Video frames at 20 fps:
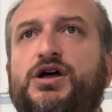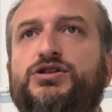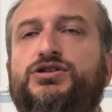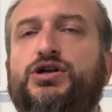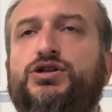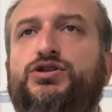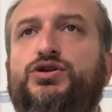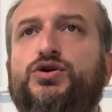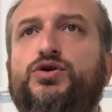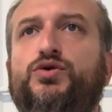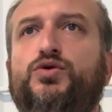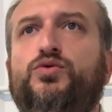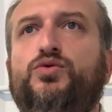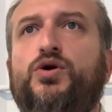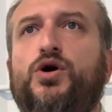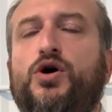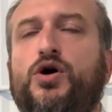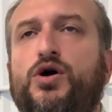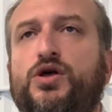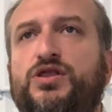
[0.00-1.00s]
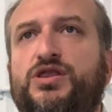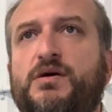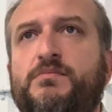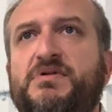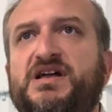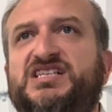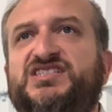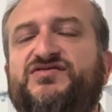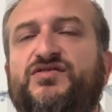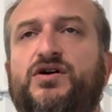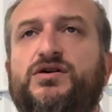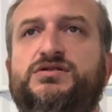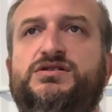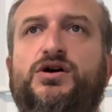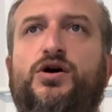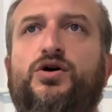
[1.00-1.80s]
to do the mitzvahs